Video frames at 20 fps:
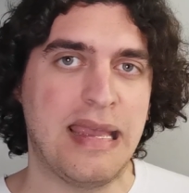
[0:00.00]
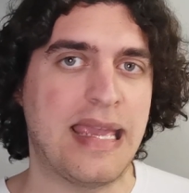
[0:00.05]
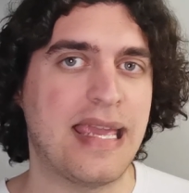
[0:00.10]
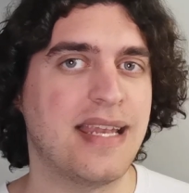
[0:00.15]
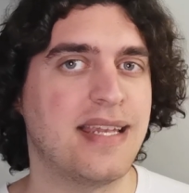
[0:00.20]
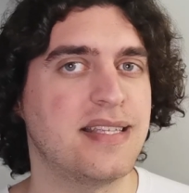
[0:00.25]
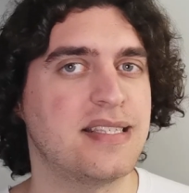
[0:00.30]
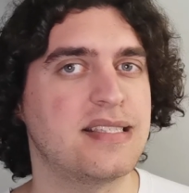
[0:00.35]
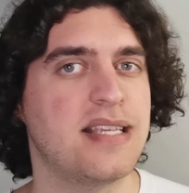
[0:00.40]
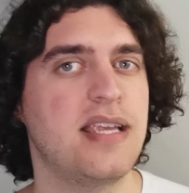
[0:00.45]

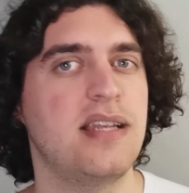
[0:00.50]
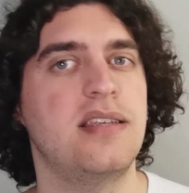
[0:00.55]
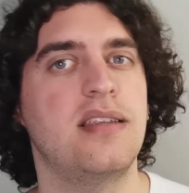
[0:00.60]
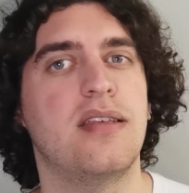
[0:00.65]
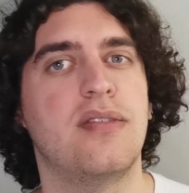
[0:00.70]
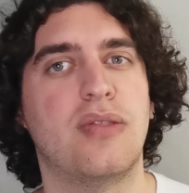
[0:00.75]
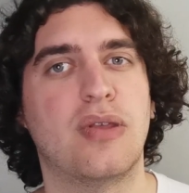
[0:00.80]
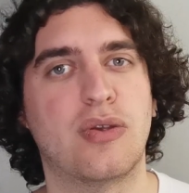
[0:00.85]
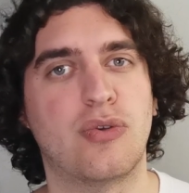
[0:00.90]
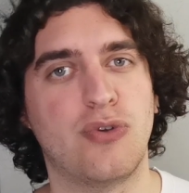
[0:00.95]
It is set
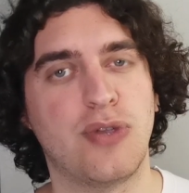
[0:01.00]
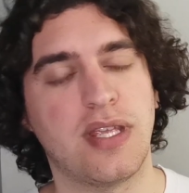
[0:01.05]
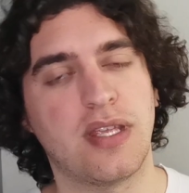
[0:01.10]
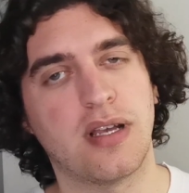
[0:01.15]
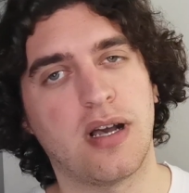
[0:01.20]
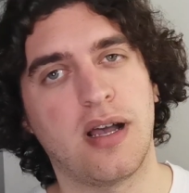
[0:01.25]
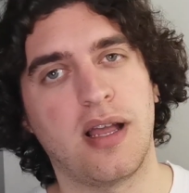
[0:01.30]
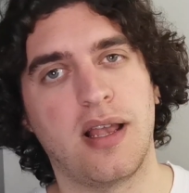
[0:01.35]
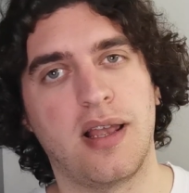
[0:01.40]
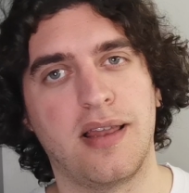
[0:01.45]
in the
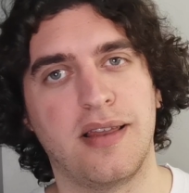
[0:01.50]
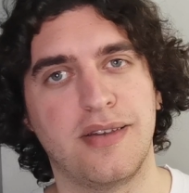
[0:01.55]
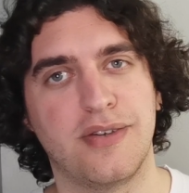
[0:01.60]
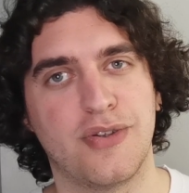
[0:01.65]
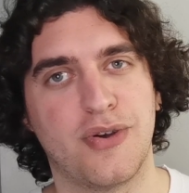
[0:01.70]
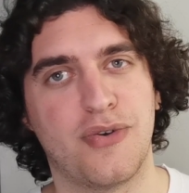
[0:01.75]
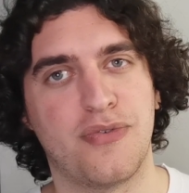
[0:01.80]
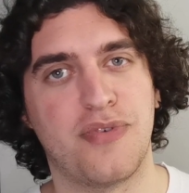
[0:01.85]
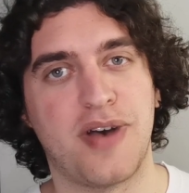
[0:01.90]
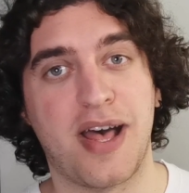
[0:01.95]
Greek island
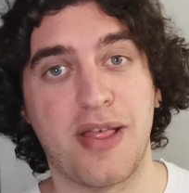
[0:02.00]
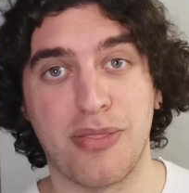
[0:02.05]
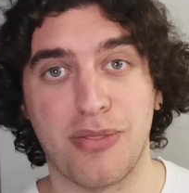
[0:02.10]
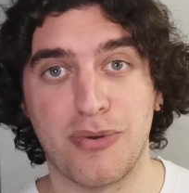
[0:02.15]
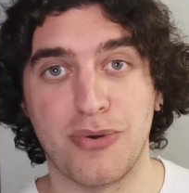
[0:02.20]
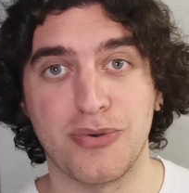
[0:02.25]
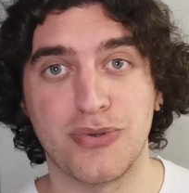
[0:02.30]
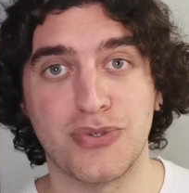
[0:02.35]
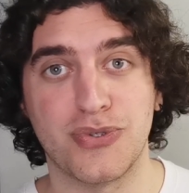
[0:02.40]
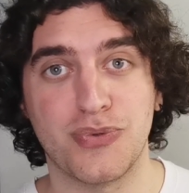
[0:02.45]
of
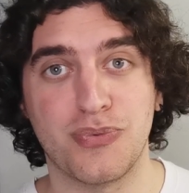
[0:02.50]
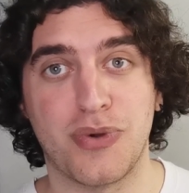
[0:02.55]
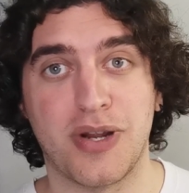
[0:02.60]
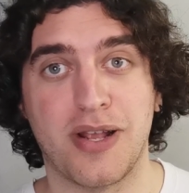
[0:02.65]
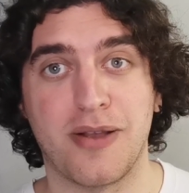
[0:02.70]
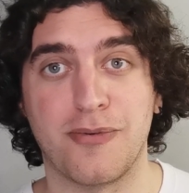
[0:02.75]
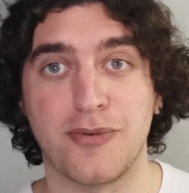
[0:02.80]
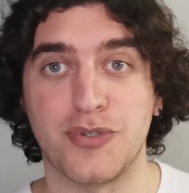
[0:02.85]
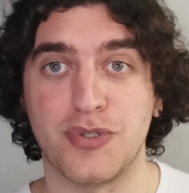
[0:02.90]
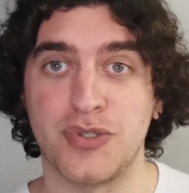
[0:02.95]
Andros, where
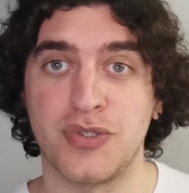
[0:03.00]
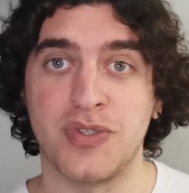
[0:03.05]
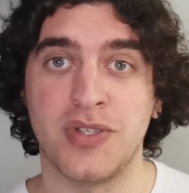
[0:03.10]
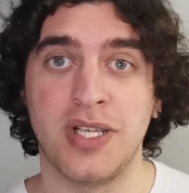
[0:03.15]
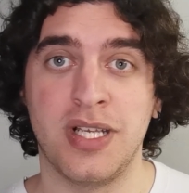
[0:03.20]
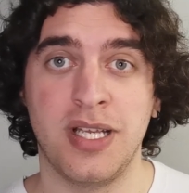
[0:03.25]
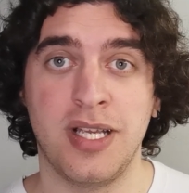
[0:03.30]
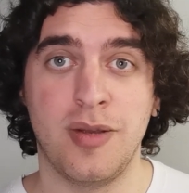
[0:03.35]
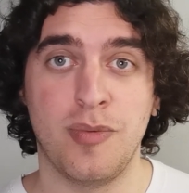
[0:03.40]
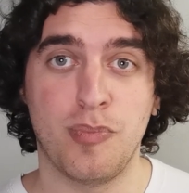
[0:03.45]
I was
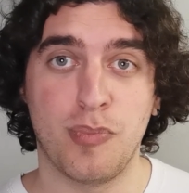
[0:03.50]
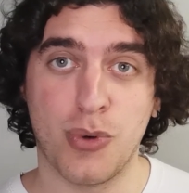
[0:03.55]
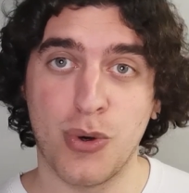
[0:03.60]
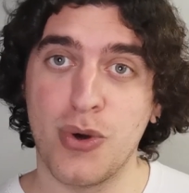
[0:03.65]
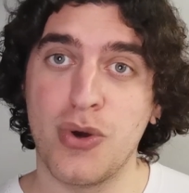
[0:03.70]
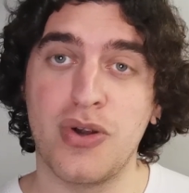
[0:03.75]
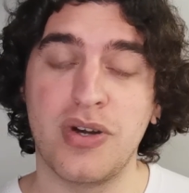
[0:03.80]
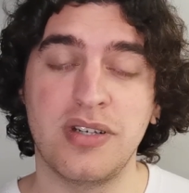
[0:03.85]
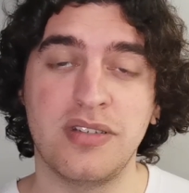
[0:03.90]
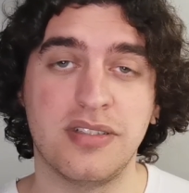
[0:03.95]

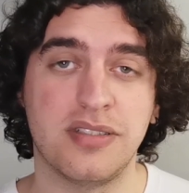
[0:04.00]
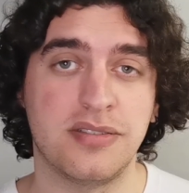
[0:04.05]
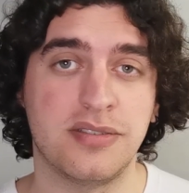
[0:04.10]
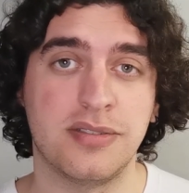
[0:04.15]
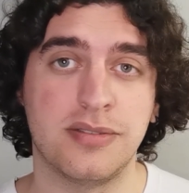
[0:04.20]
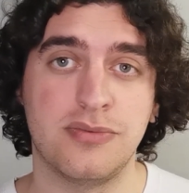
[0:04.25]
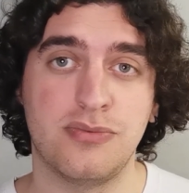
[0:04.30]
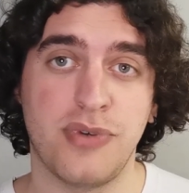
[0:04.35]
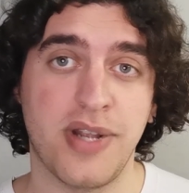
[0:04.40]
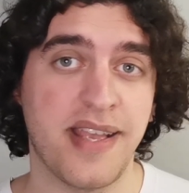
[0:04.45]
born
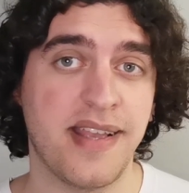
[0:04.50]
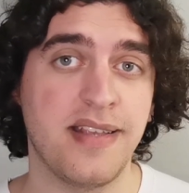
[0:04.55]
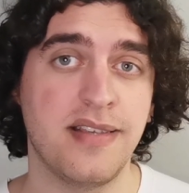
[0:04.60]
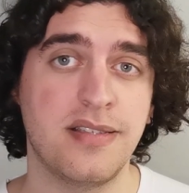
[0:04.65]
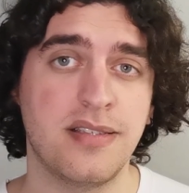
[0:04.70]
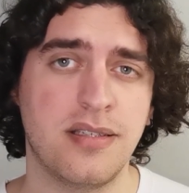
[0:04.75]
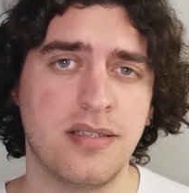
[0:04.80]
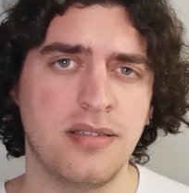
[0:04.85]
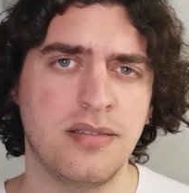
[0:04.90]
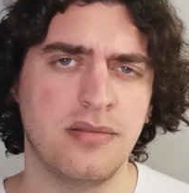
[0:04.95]
and
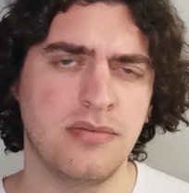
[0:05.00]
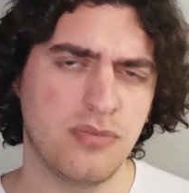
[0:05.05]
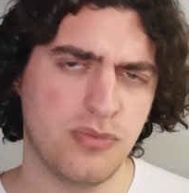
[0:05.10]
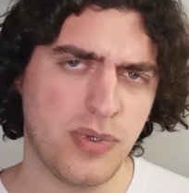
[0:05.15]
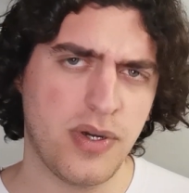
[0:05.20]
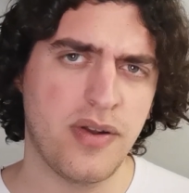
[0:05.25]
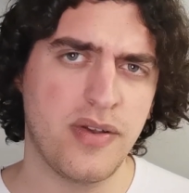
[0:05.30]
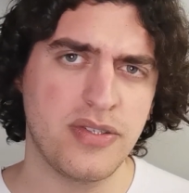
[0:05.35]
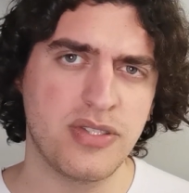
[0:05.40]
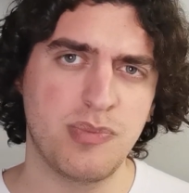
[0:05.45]
raised and
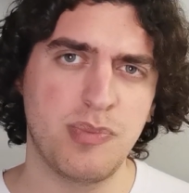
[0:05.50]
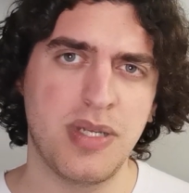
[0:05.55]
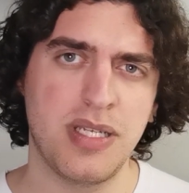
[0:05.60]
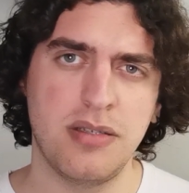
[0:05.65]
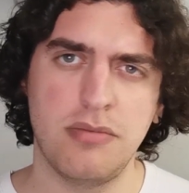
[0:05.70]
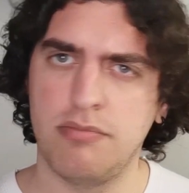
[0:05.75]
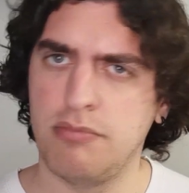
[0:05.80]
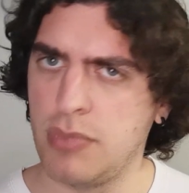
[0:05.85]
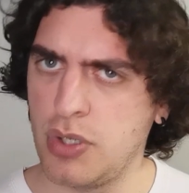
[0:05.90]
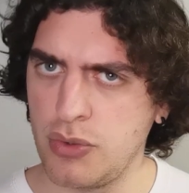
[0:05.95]
where I
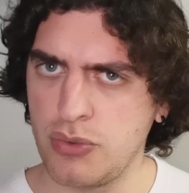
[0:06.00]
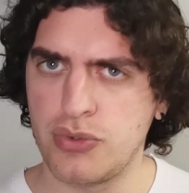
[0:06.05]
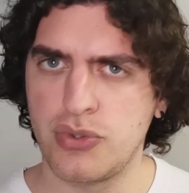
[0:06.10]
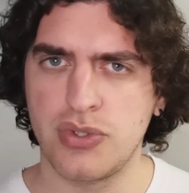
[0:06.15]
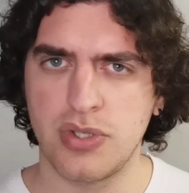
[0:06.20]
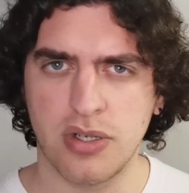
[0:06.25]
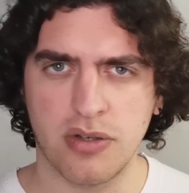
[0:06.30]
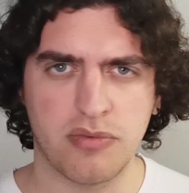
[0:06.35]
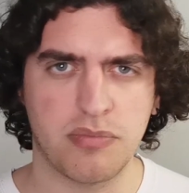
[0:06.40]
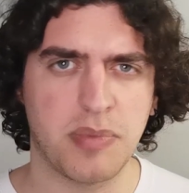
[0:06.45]
spent
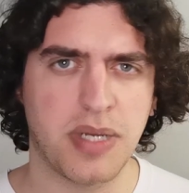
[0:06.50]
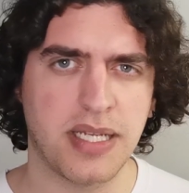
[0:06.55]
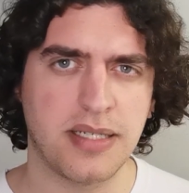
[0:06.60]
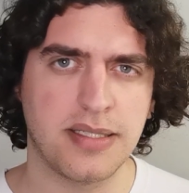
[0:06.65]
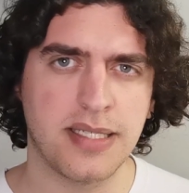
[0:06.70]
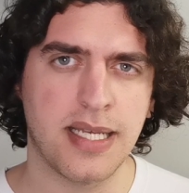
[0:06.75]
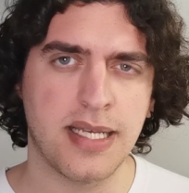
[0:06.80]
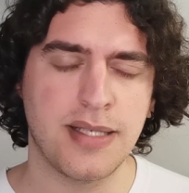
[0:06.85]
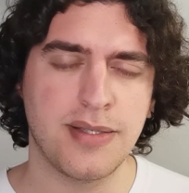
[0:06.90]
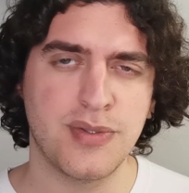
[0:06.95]
most of my
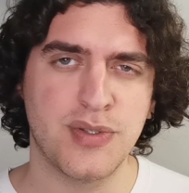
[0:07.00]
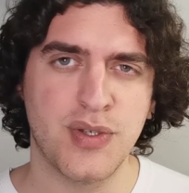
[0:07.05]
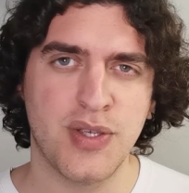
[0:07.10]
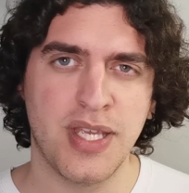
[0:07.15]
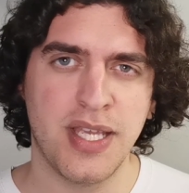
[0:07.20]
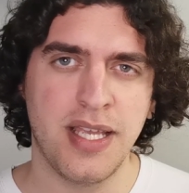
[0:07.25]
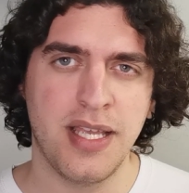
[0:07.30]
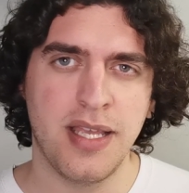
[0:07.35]
days,